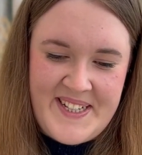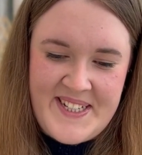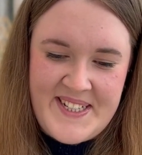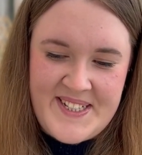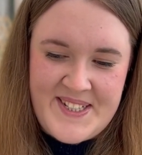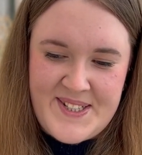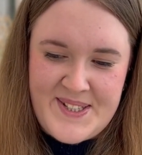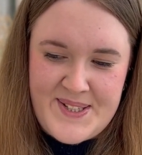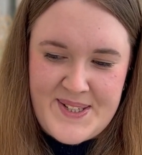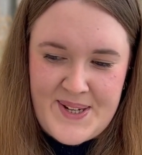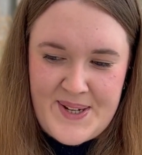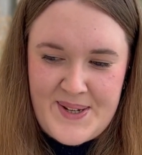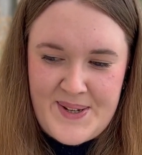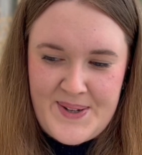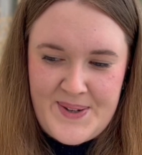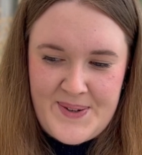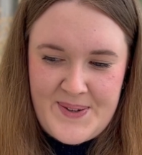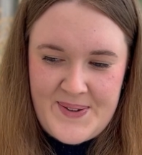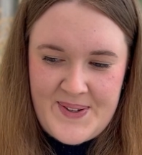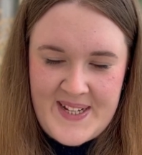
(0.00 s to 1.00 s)

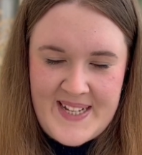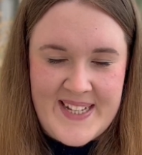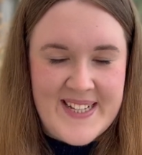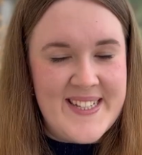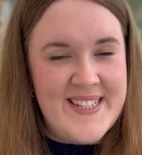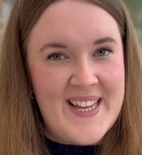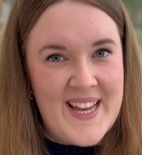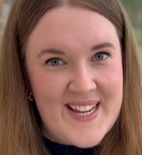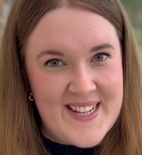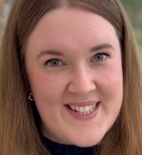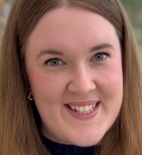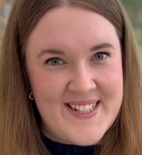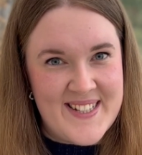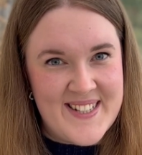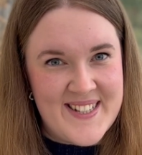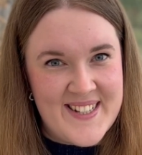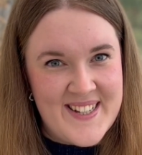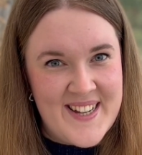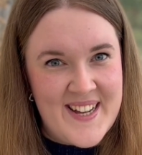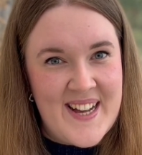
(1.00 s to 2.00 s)
So yes,
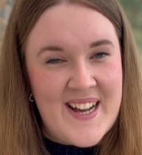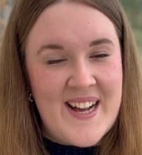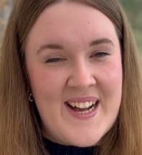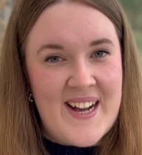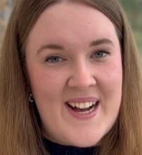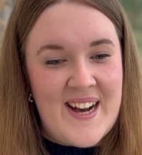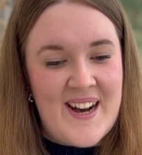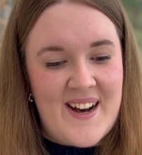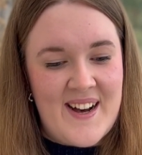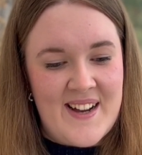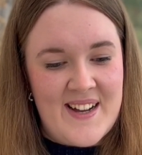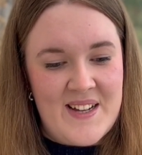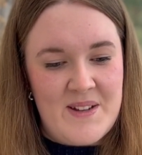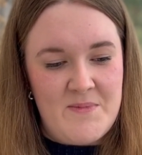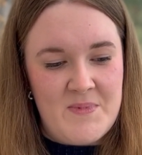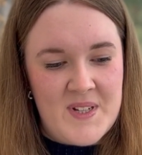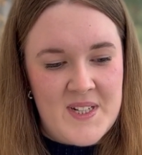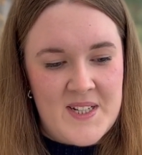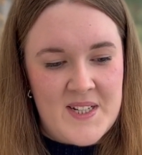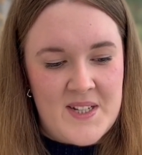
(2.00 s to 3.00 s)
I'm
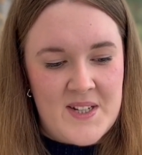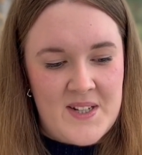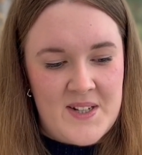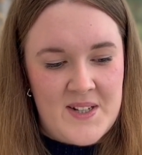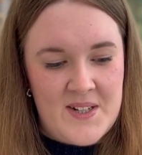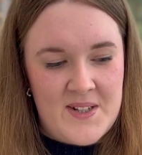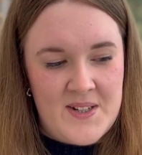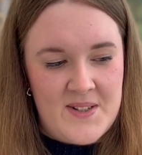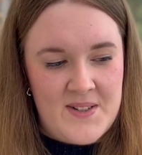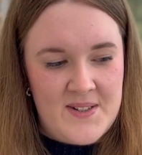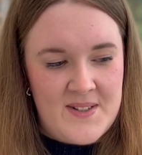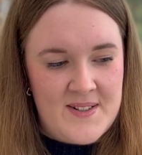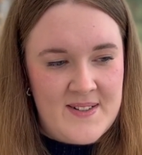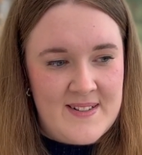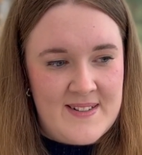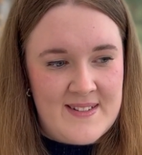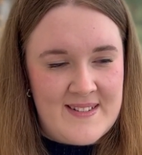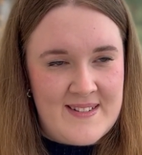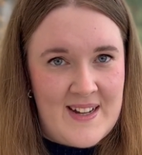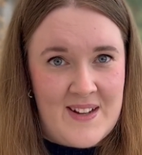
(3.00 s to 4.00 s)
gonna go
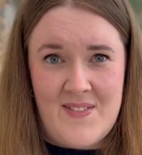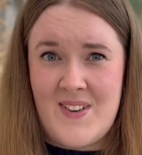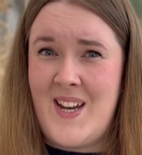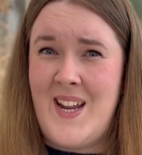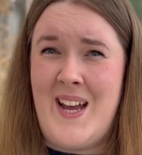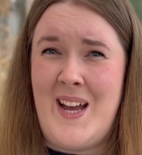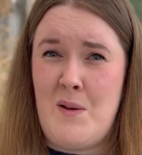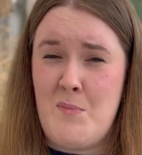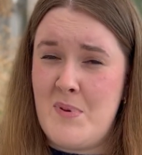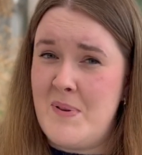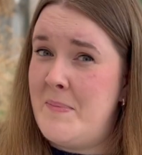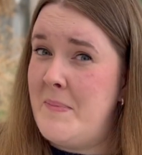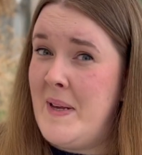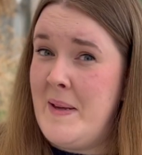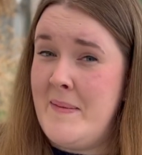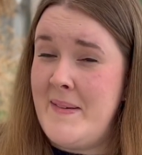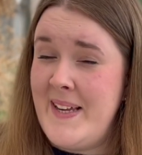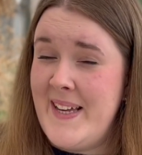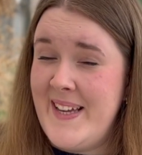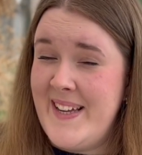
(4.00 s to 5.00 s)
have a nap
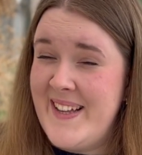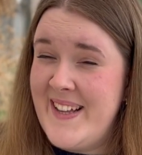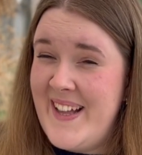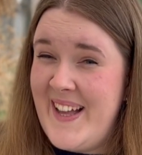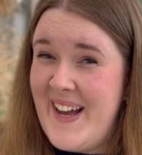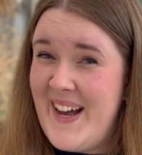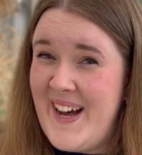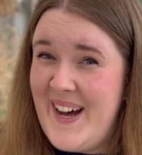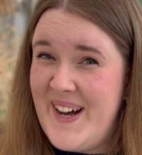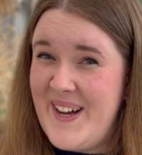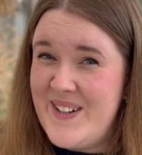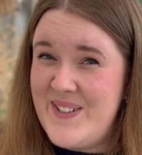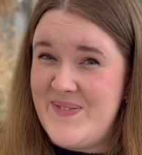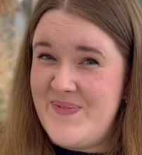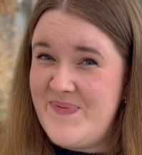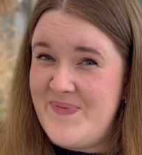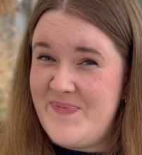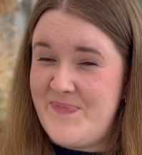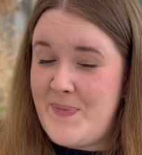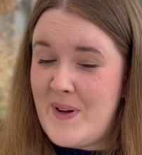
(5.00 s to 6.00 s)
maybe,
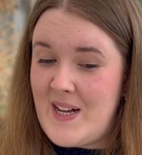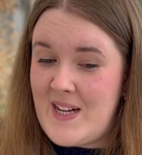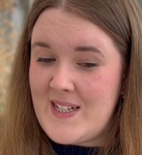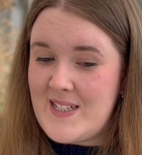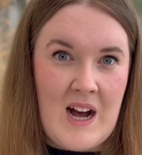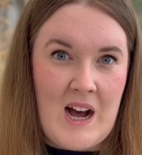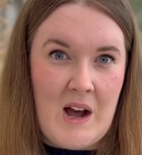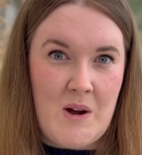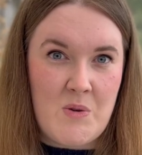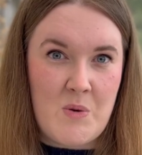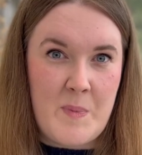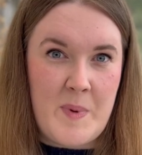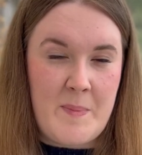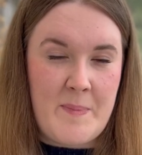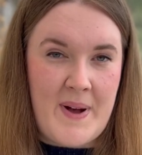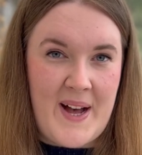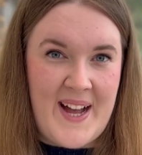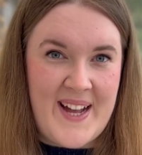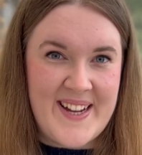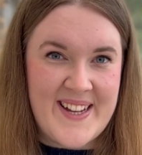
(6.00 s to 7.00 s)
but I will be
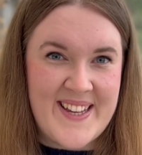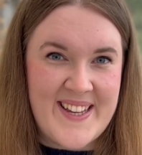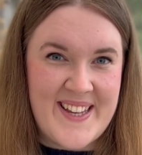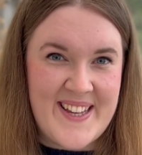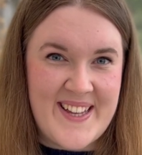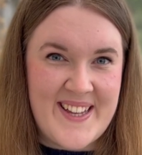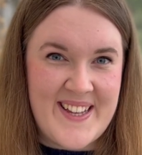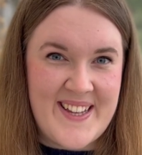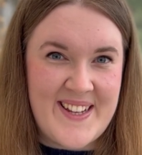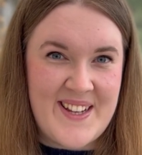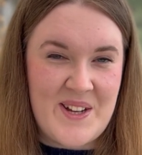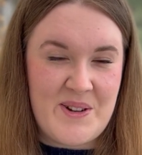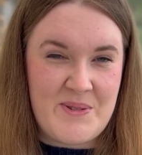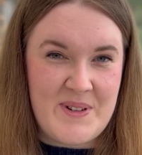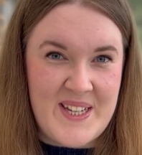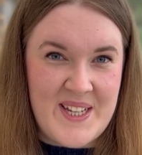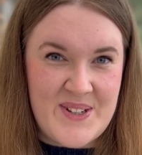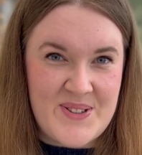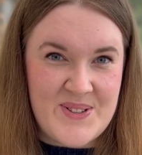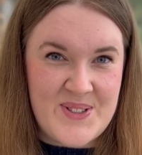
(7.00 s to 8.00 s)
back in a
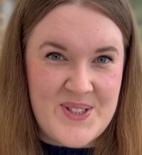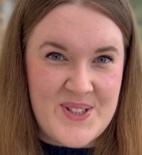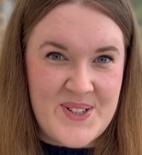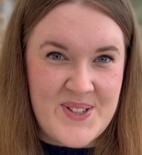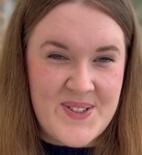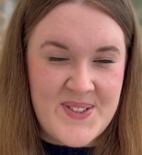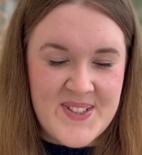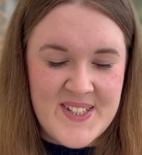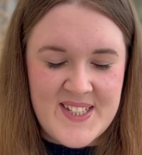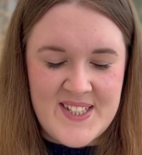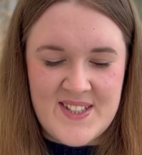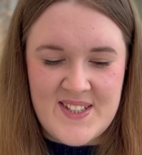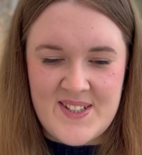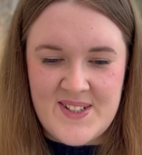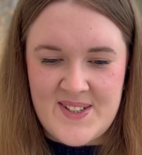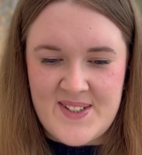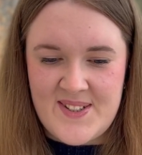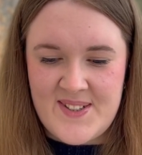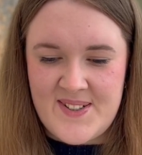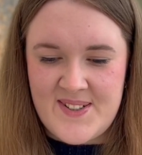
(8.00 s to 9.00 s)
week or two
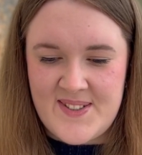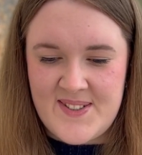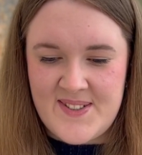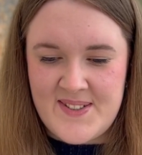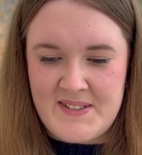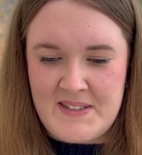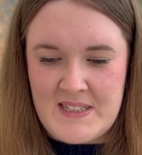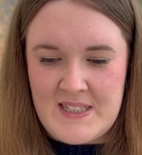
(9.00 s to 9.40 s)
to